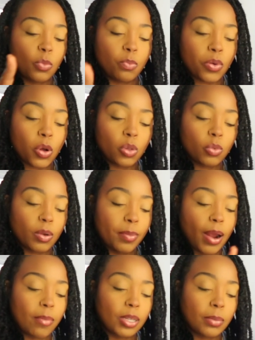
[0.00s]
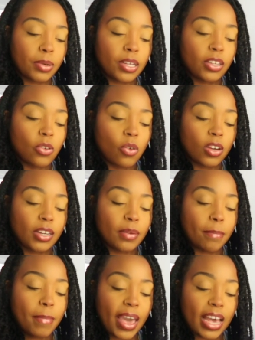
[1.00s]
you both were probably putting on
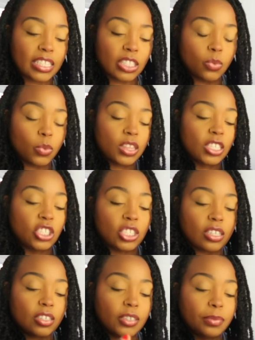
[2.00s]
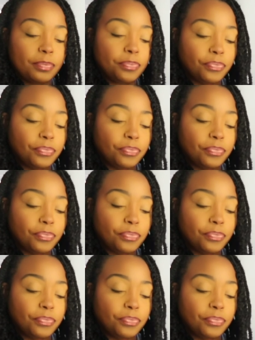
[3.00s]
masks with each other.